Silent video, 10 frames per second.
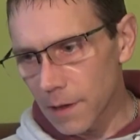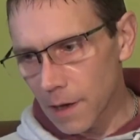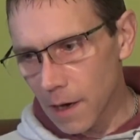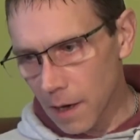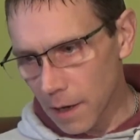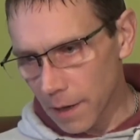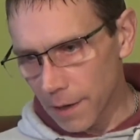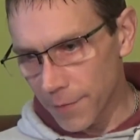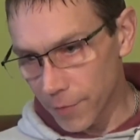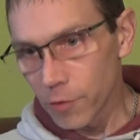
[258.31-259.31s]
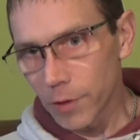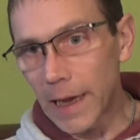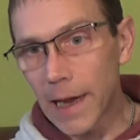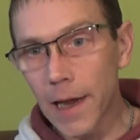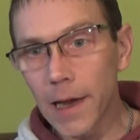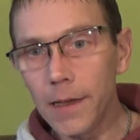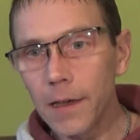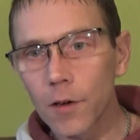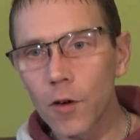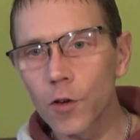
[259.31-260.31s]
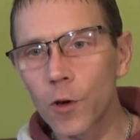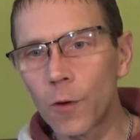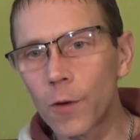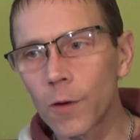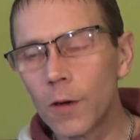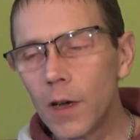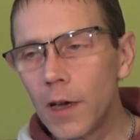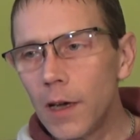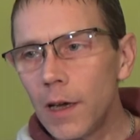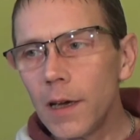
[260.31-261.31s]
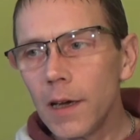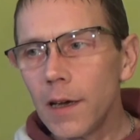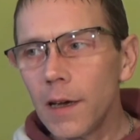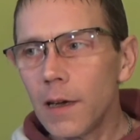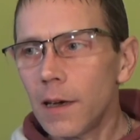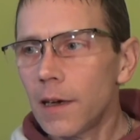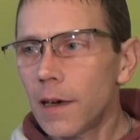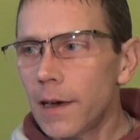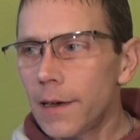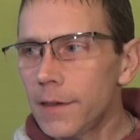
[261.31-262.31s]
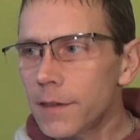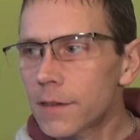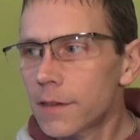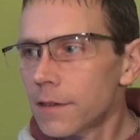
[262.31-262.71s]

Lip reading: Through DNA I got caught, and